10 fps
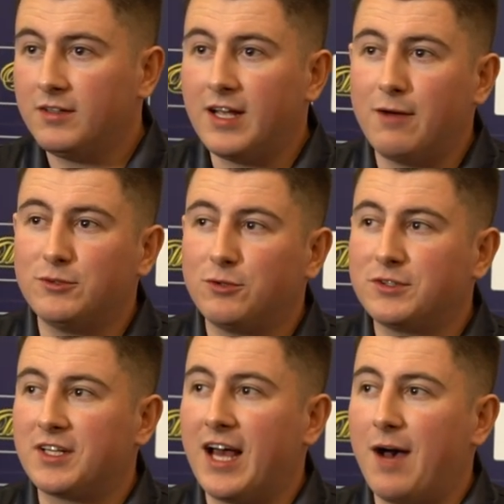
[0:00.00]
Yeah, it was
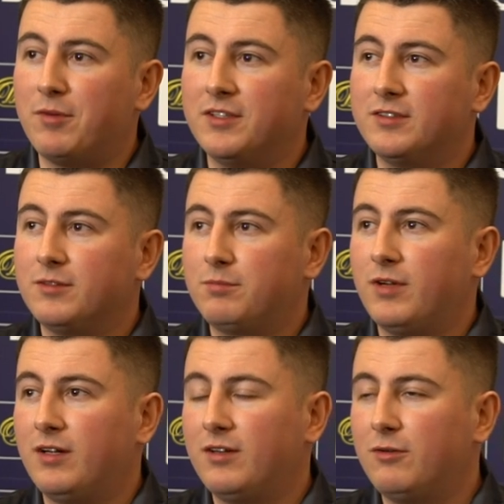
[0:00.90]
always going to happen.
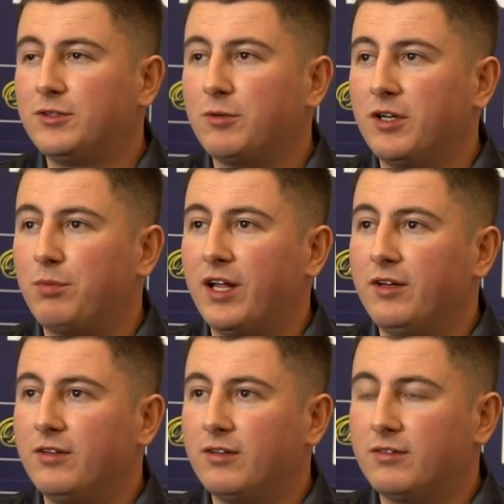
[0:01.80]
I always wanted to
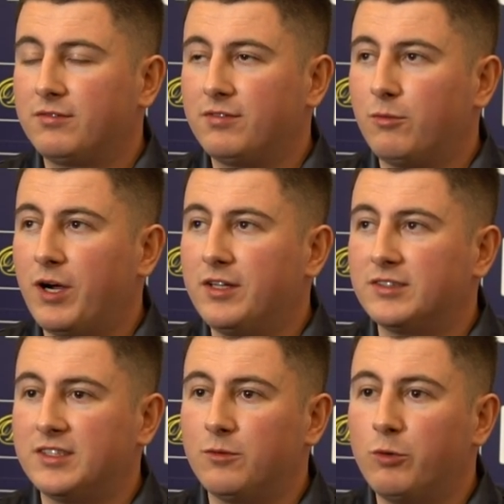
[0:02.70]
play for
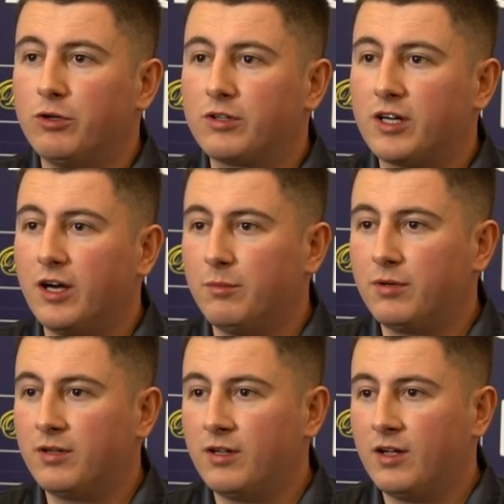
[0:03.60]
Wales in the World Cup.
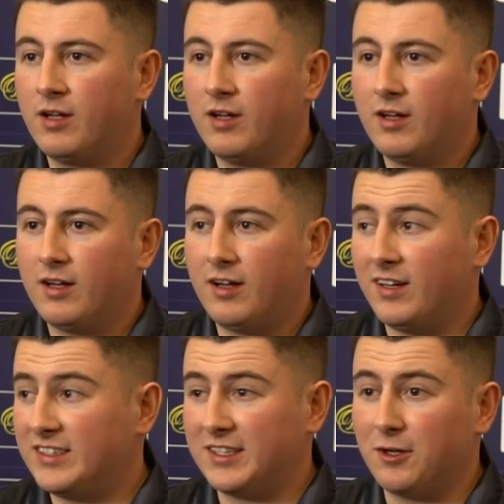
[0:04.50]
And
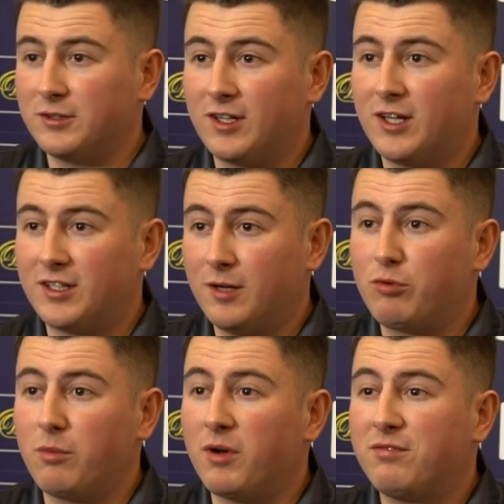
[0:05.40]
as it goes, I
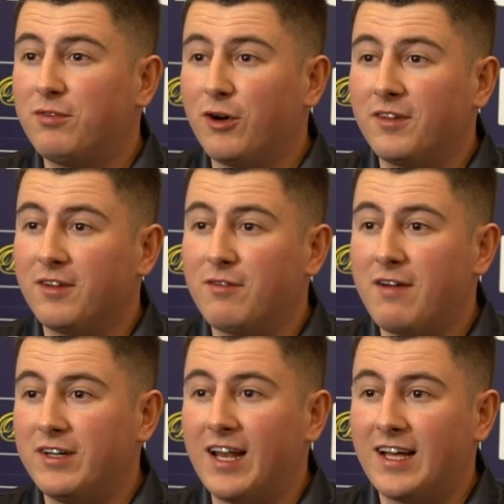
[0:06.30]
broke my foot on the
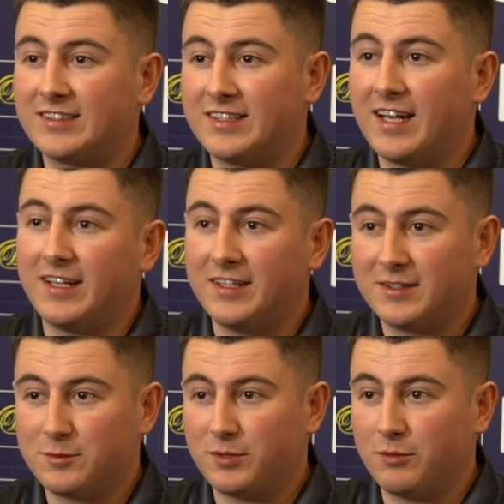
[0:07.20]
very last day.
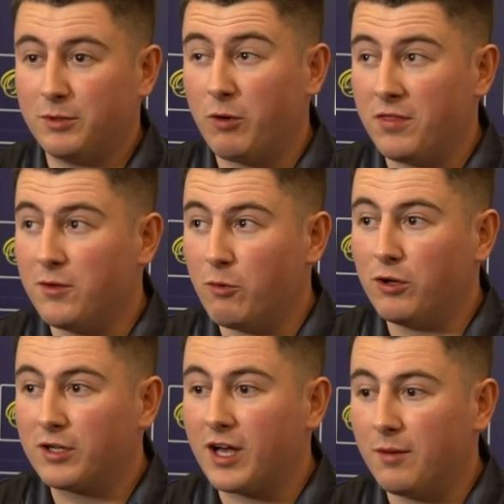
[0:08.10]
But we won the
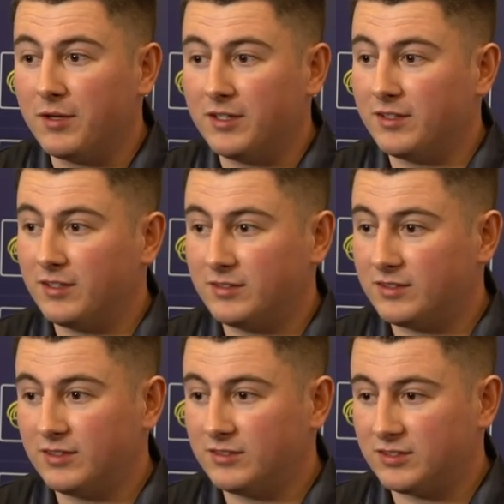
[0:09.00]
World Cup and
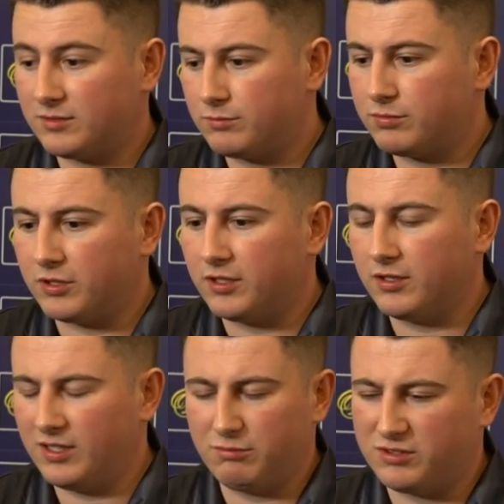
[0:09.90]
just put
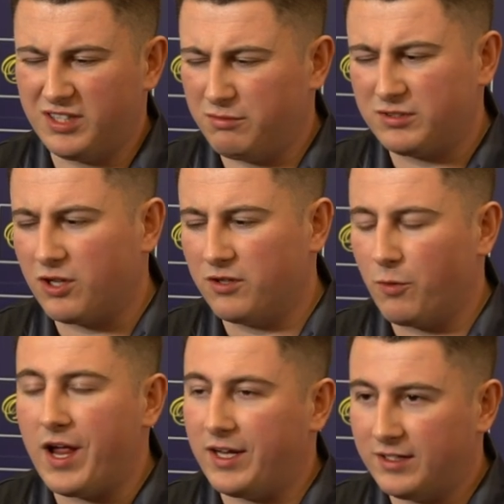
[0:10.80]
it, it was on the
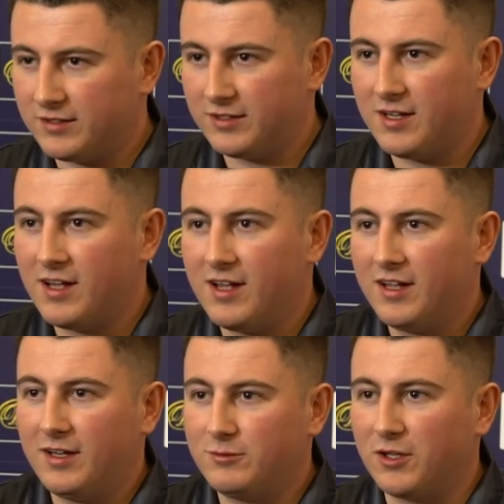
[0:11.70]
way.
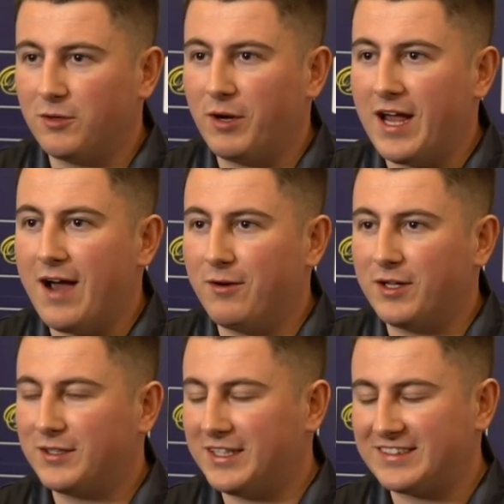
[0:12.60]
It was on the way out and
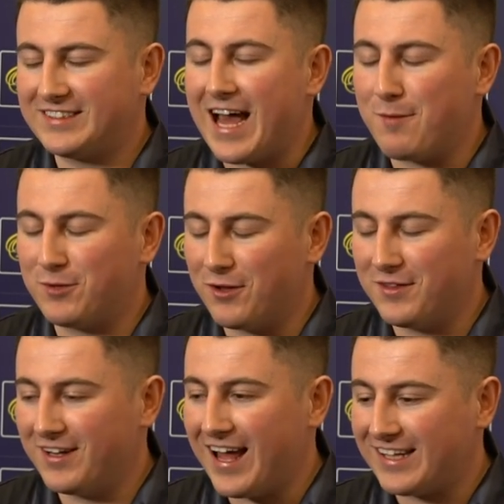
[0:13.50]
it snapped on
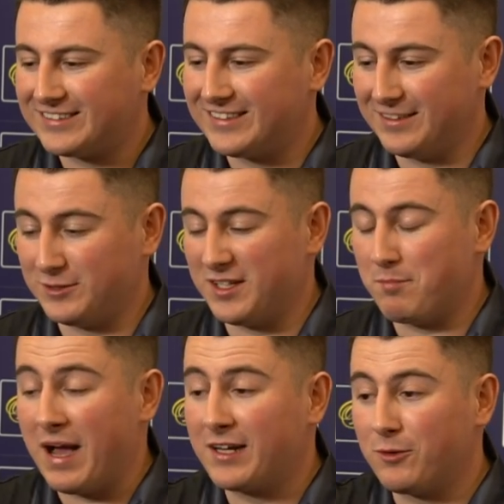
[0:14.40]
the last, it was at the
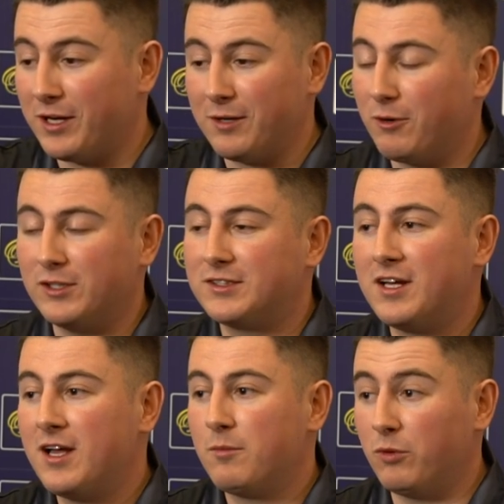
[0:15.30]
banquet it was.
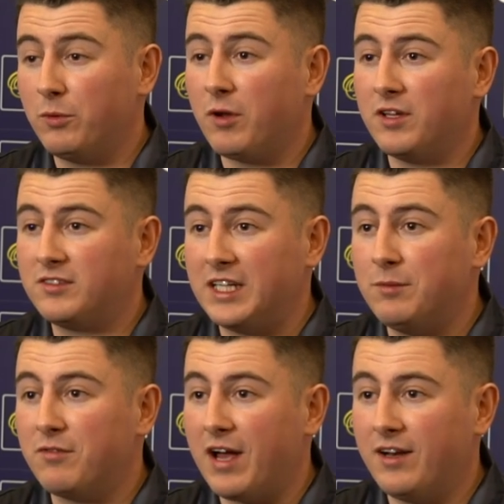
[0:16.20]
But we won the
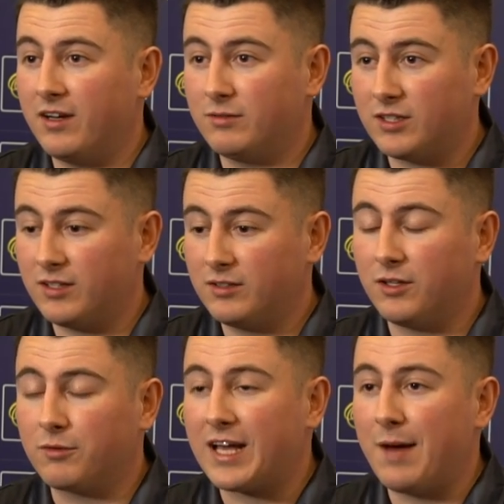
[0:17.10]
team event and I was like, you
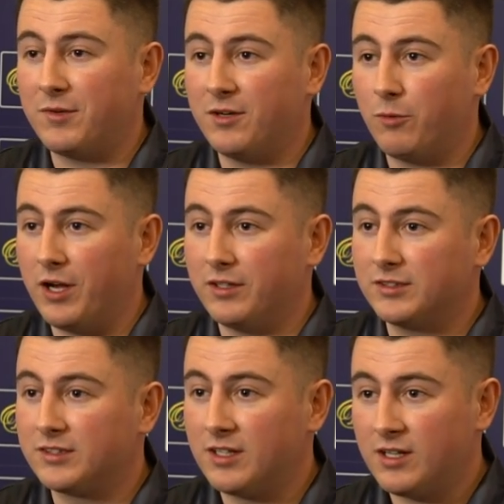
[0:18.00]
know, captain of
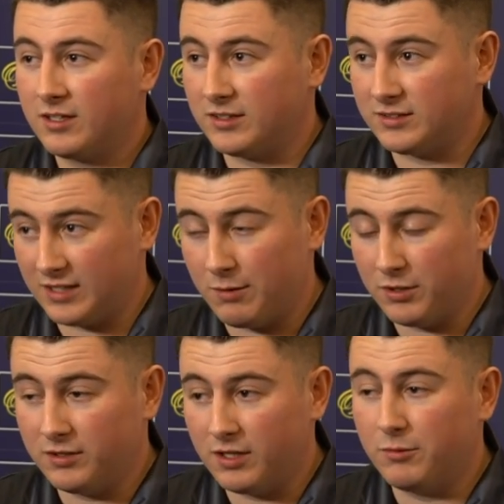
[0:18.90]
Wales, because
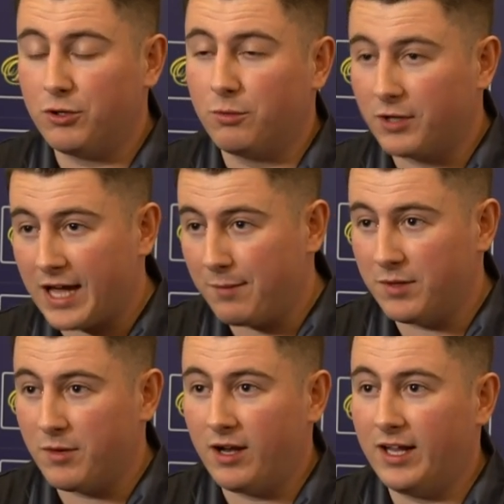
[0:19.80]
I'm a normal
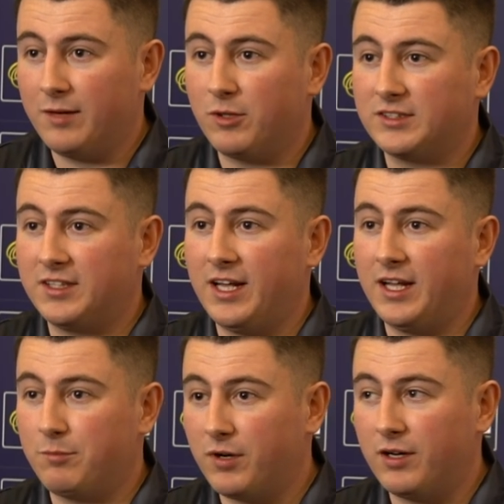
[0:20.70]
captain, Mark Layton wasn't
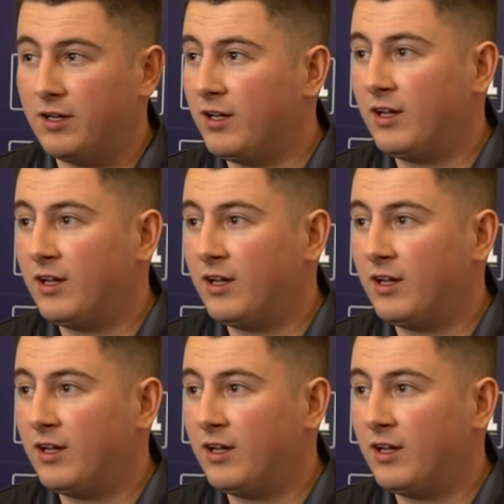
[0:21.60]
there, but